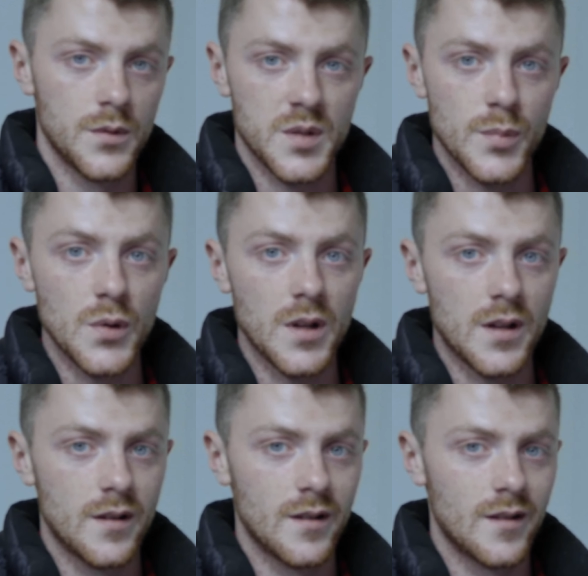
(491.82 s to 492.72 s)

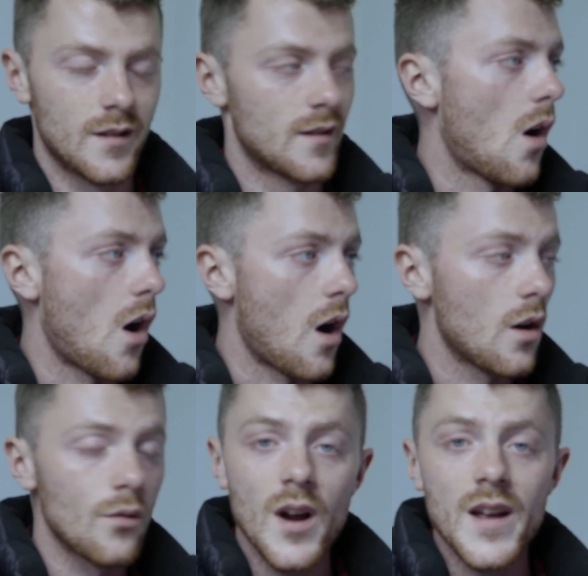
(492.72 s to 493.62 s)
Spooky.
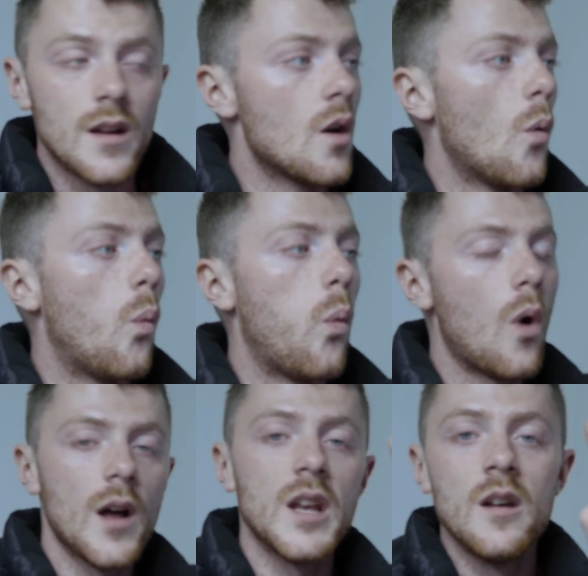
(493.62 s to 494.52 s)
All right,
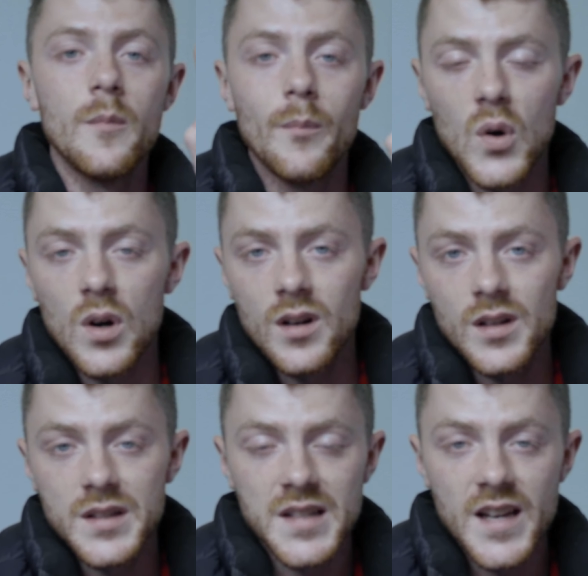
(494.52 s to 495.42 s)
one more
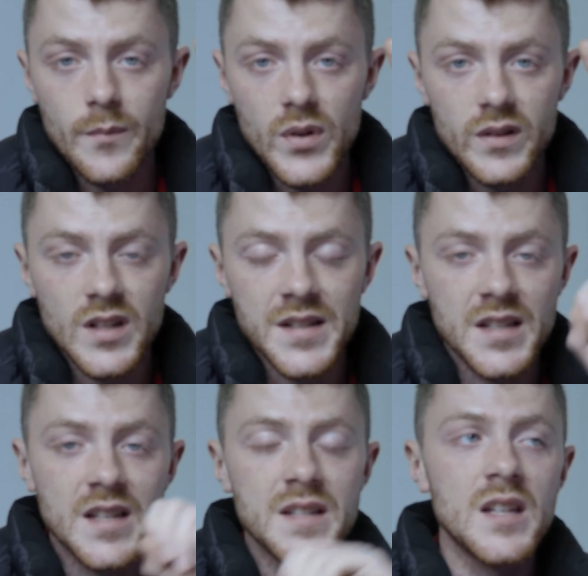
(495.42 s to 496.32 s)
tip.
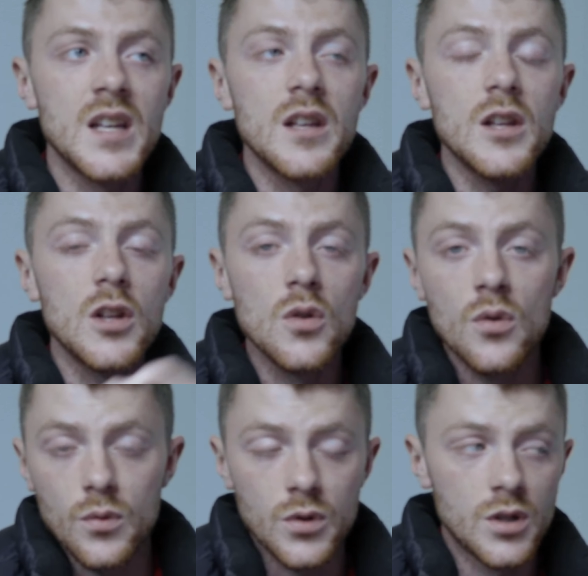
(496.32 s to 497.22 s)
This is
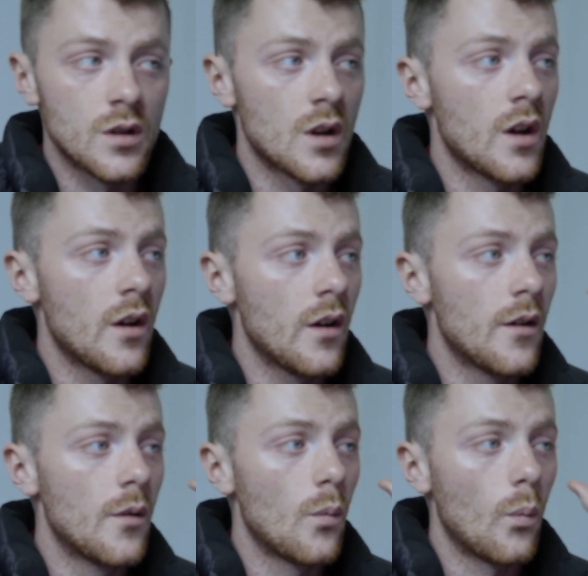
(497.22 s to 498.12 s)
huge.
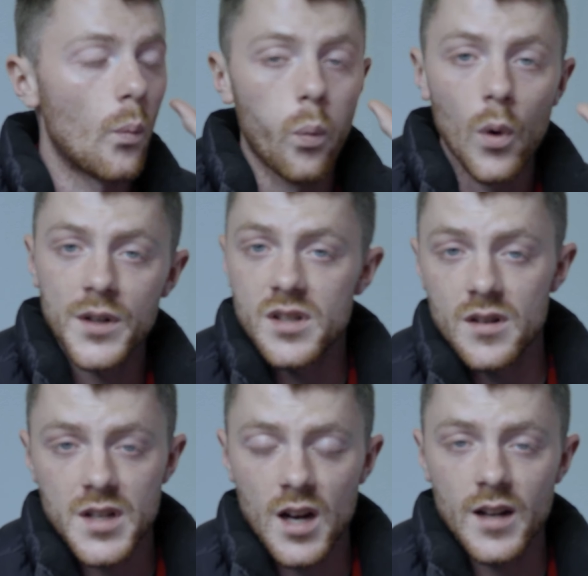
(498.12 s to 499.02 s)
Once you're
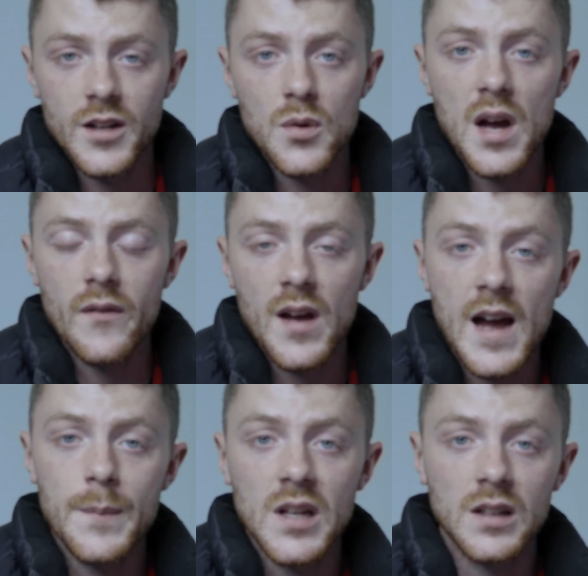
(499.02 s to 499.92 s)
done and you have a
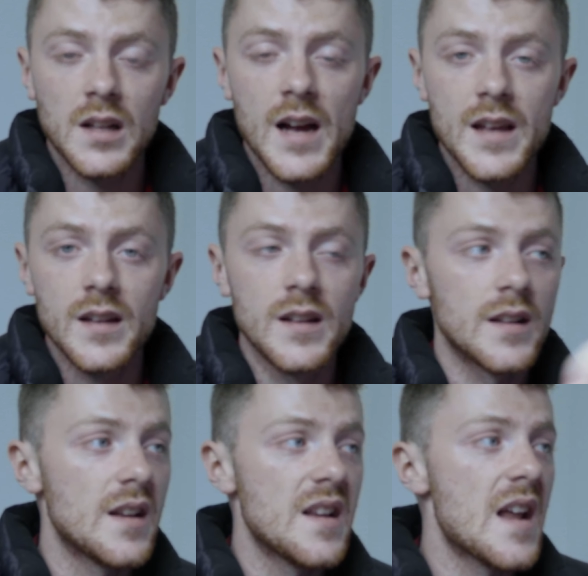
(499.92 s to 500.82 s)
happy client,
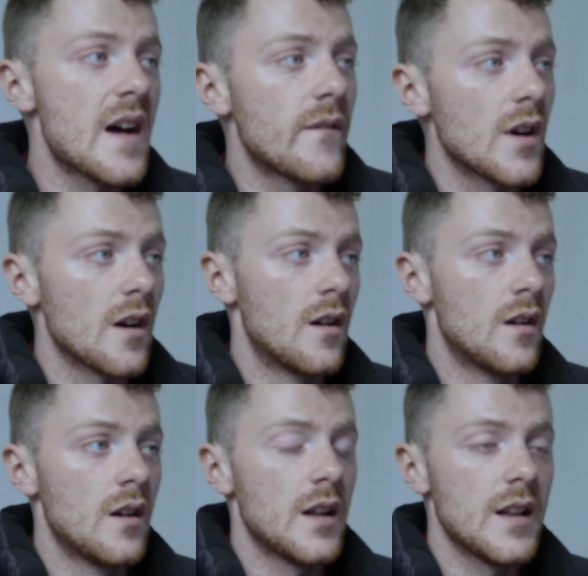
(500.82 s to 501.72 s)
never,
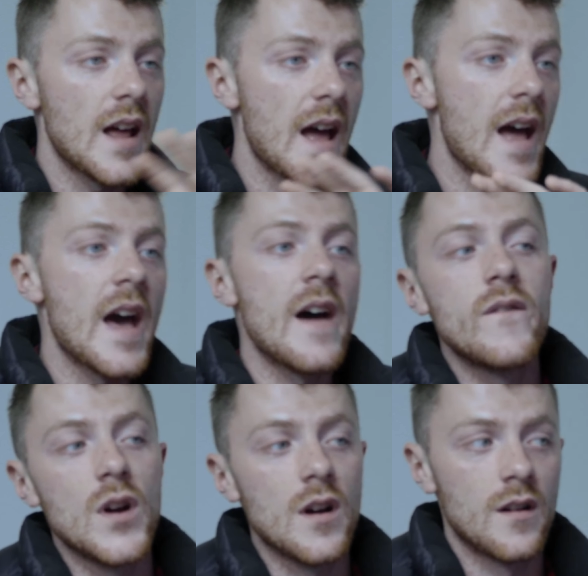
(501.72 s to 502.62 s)

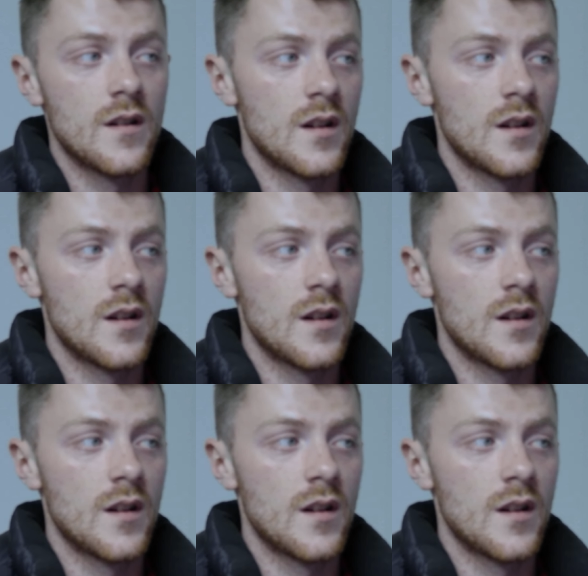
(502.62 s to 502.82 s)
ever